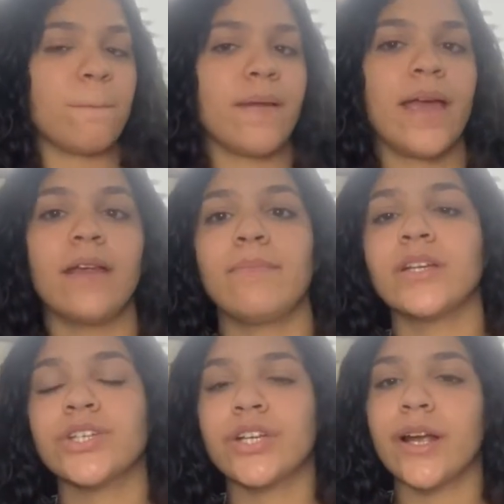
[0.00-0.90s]
and
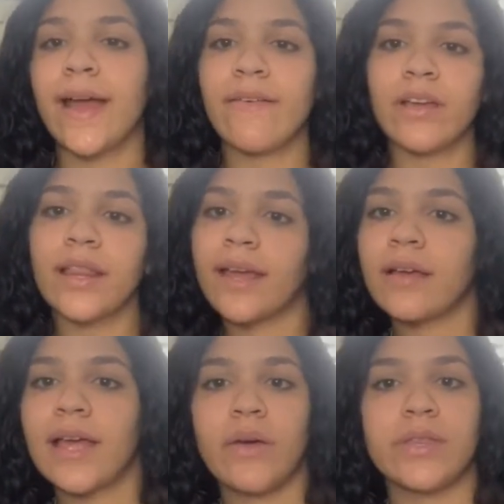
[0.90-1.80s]
make sure you're having like
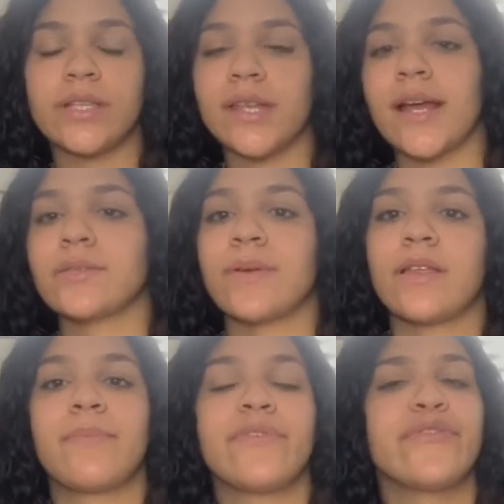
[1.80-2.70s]
healthy snacks, whether
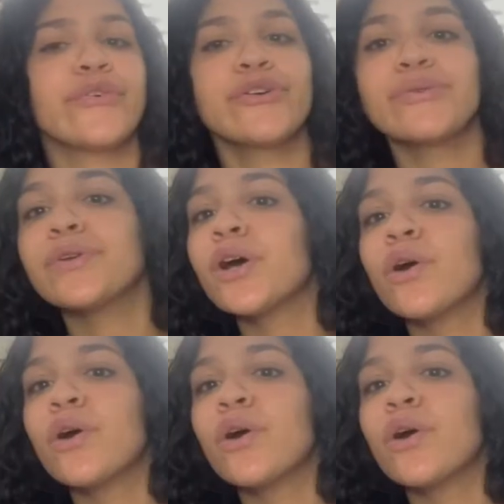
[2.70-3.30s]
that be fruit